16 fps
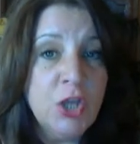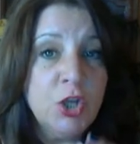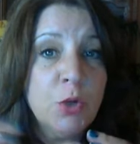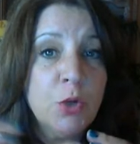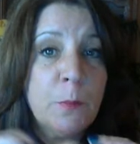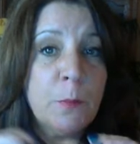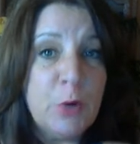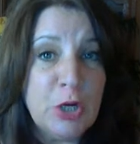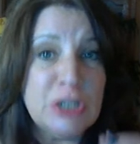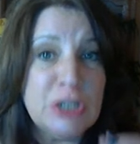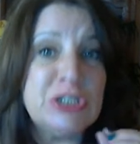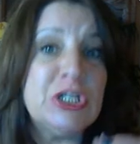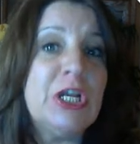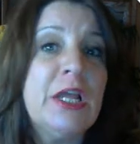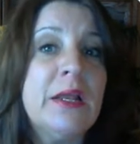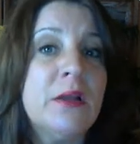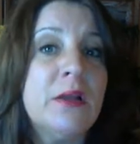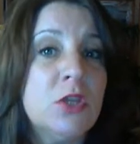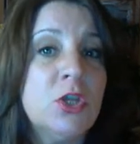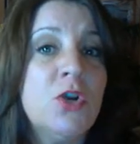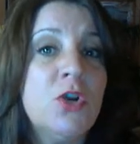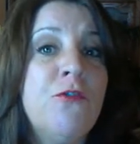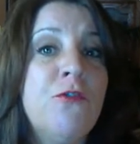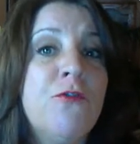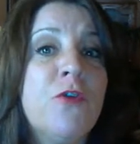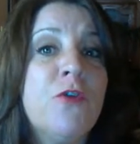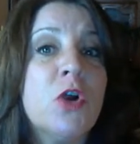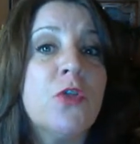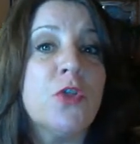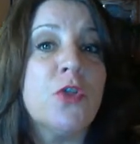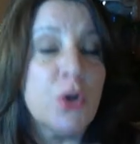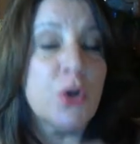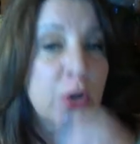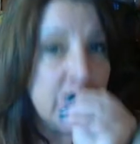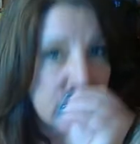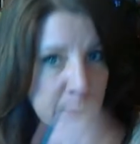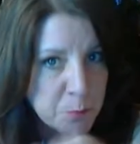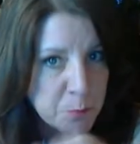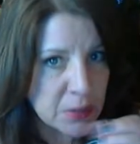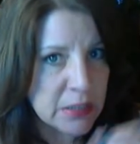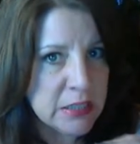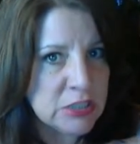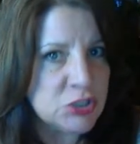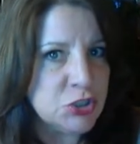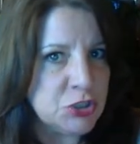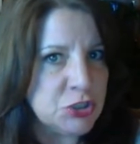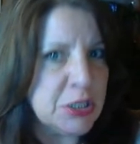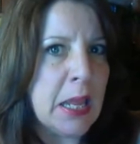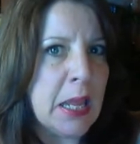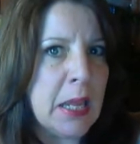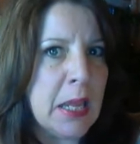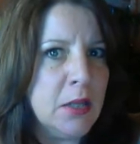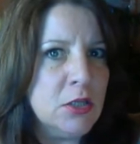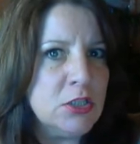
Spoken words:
You're pushing it a little further each day.